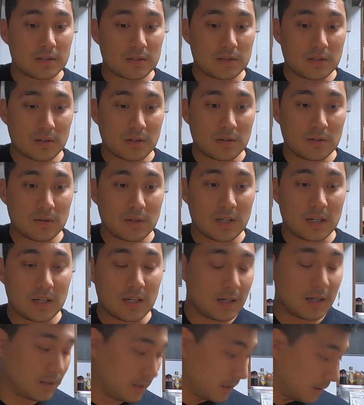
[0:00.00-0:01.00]
So
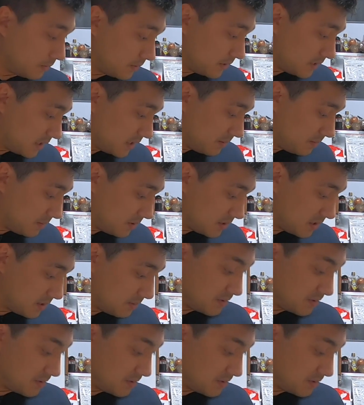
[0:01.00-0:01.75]
uh, I was able to